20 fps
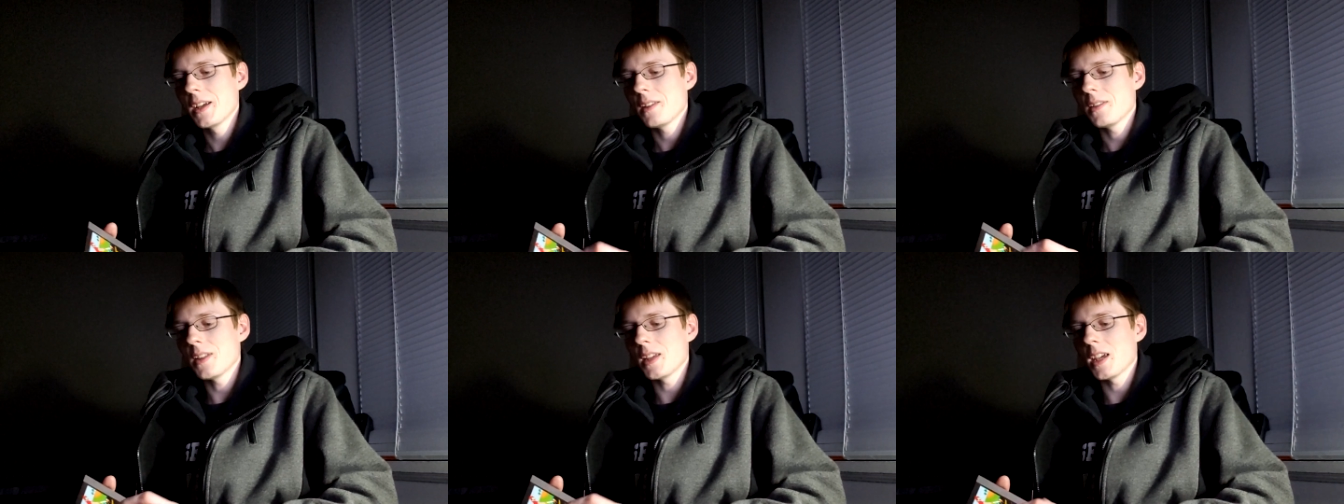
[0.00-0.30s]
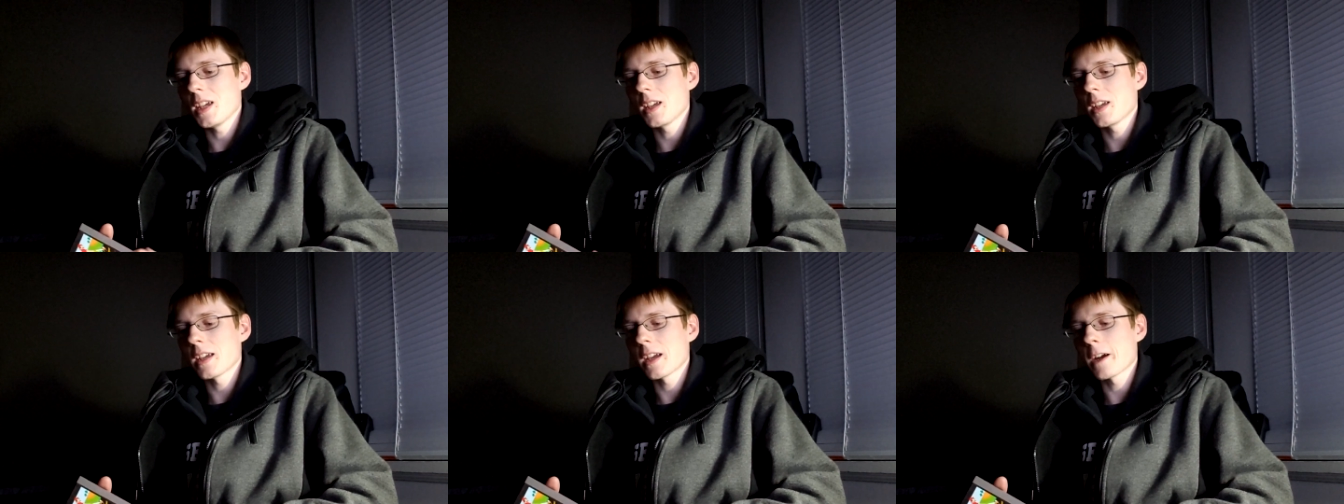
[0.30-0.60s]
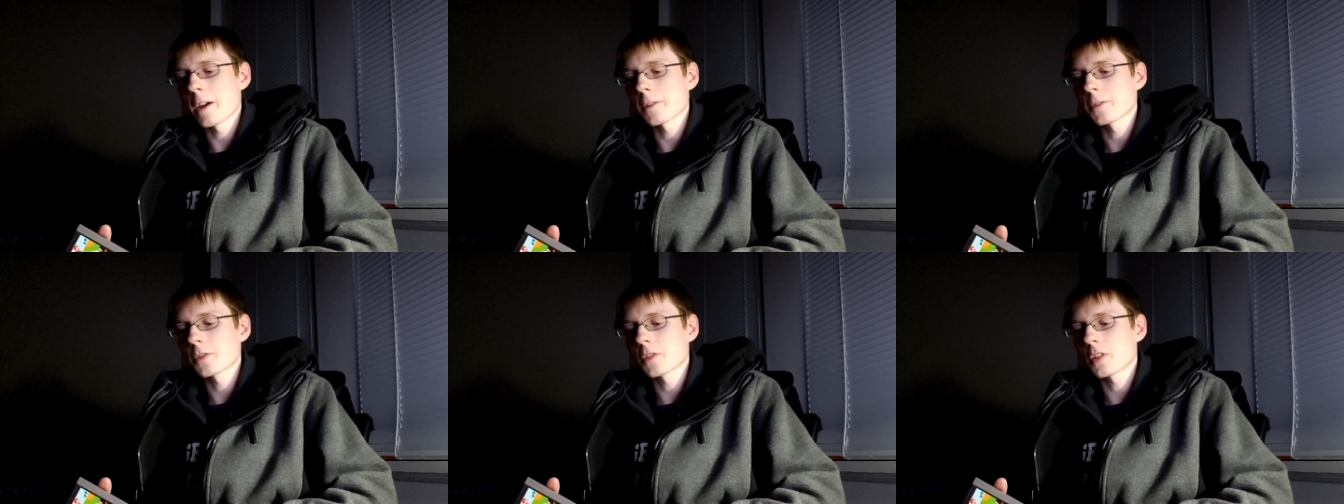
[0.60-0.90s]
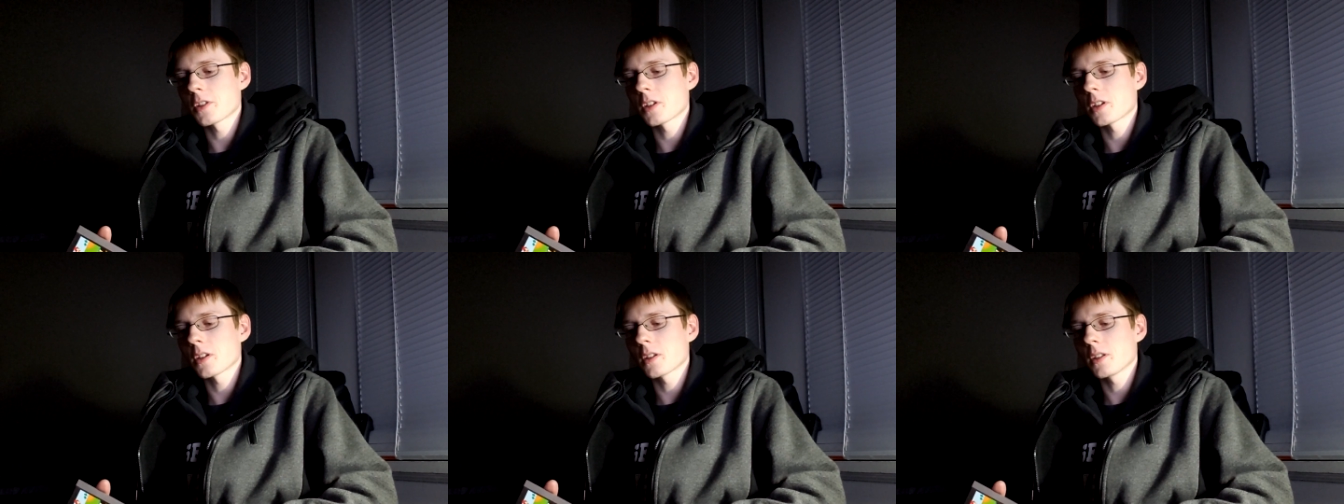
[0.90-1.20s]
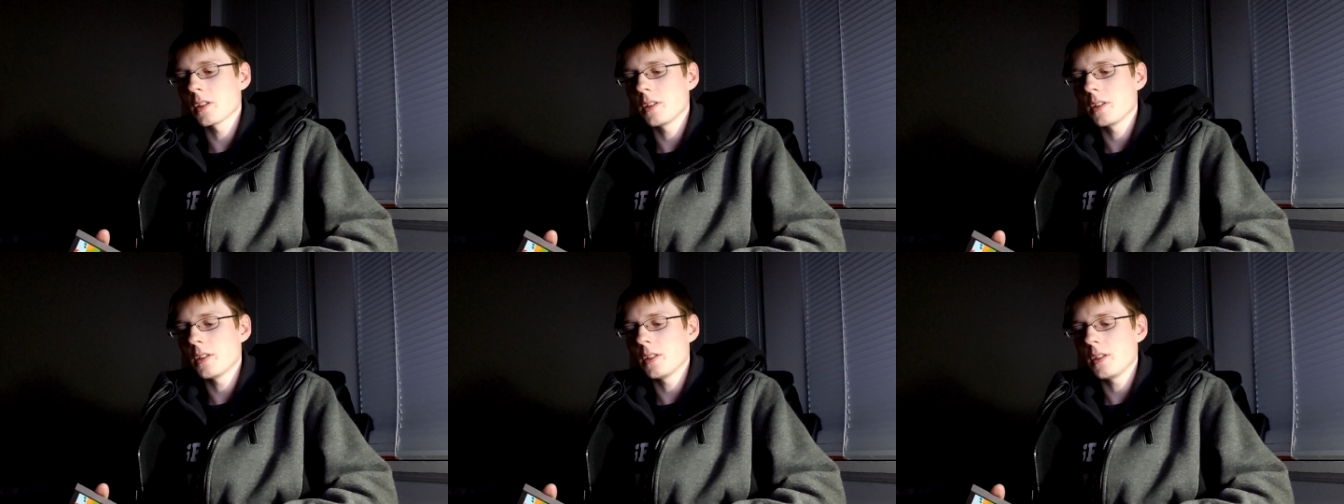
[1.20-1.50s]
the
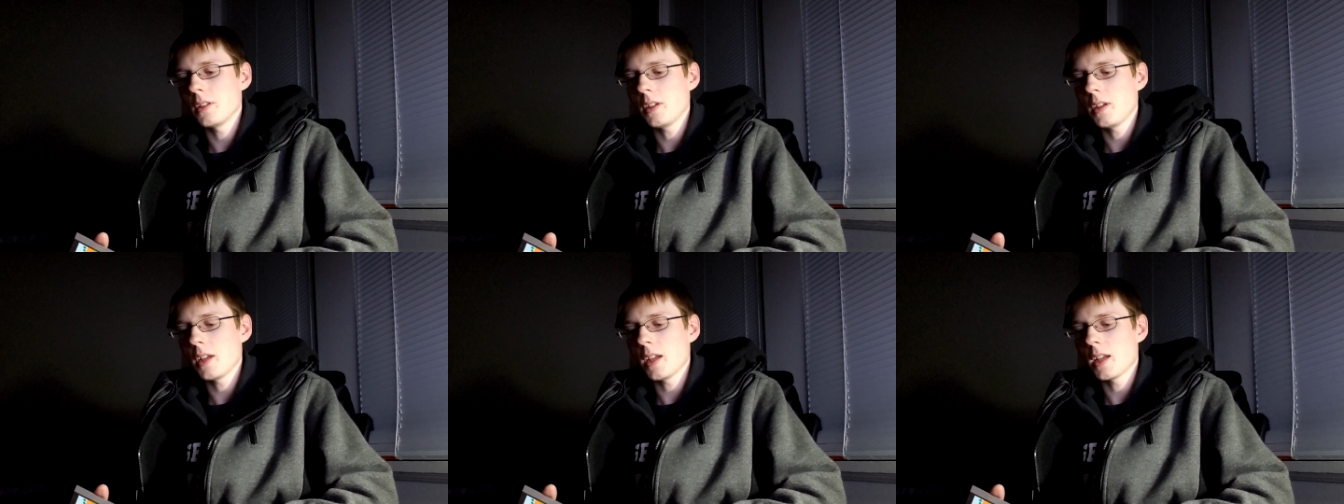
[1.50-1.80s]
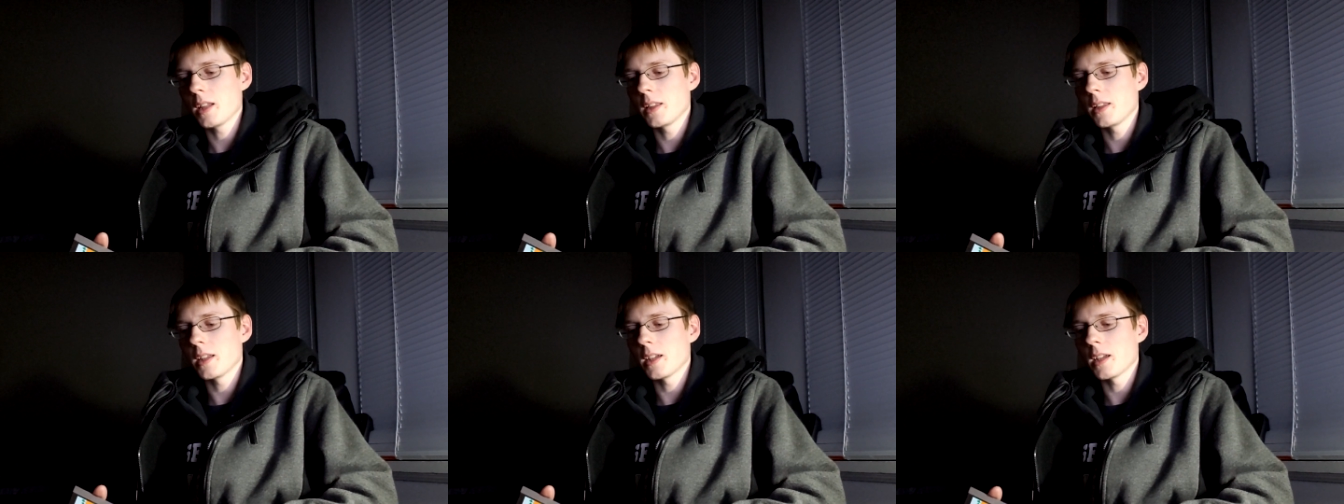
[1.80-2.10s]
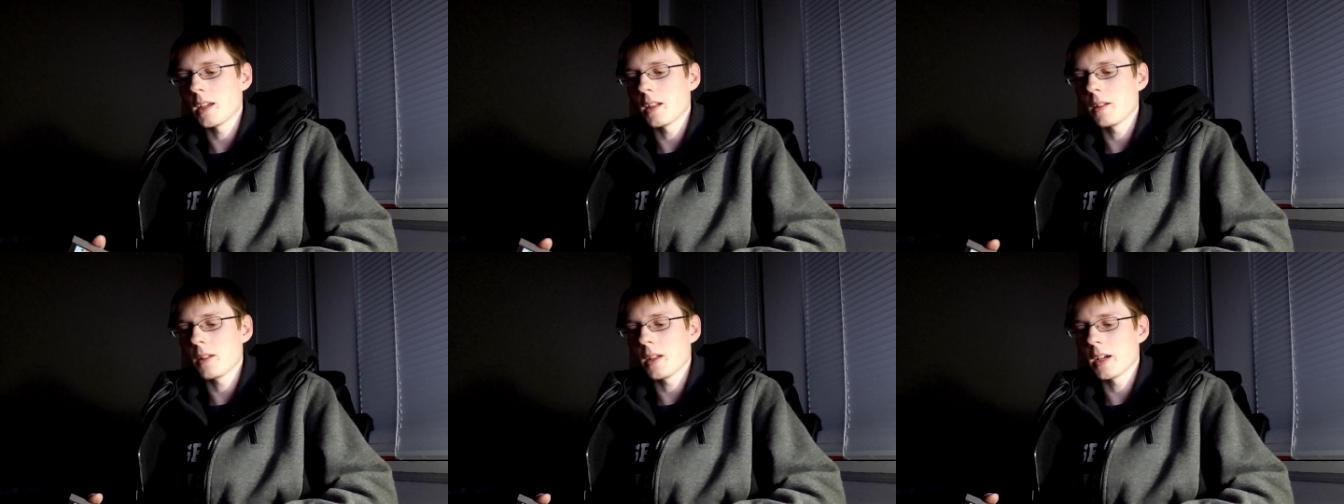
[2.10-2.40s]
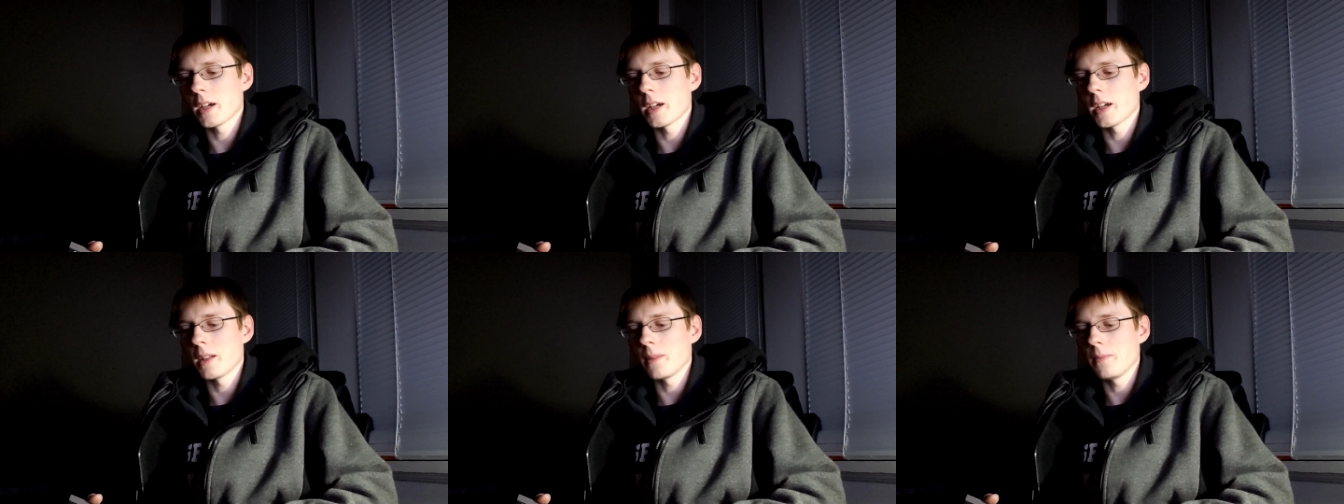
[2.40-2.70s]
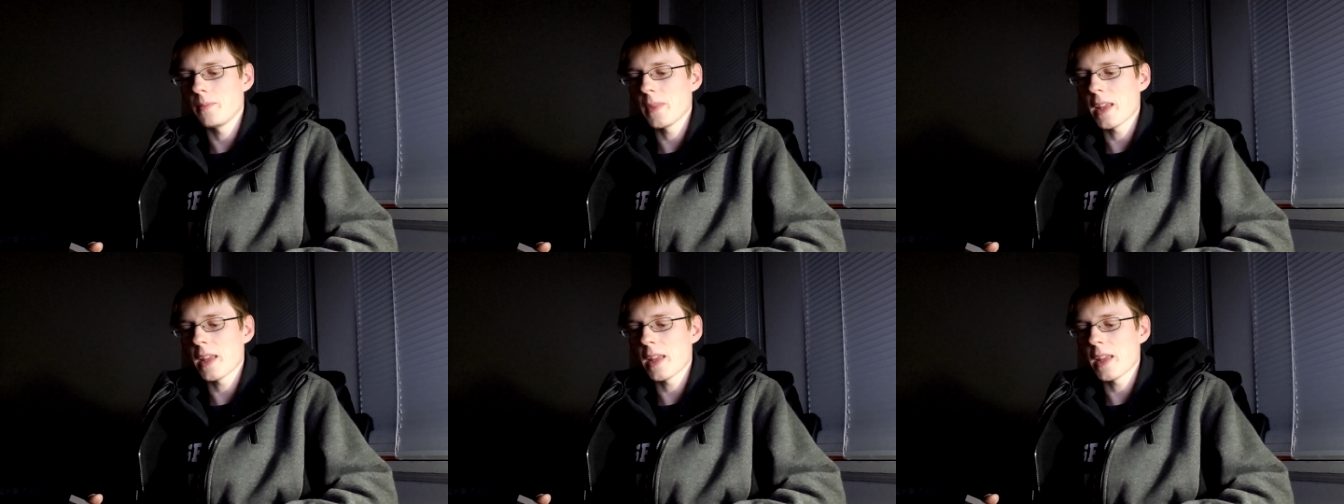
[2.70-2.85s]
character the uh,